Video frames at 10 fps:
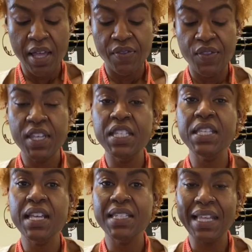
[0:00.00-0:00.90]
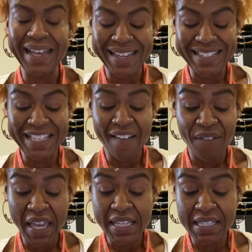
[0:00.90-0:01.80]
this size
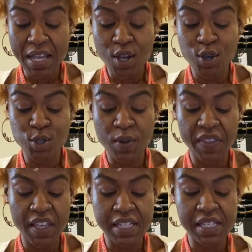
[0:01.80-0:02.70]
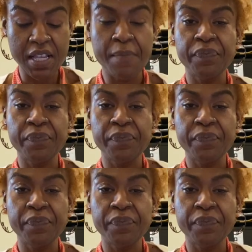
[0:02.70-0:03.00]
face goes with this.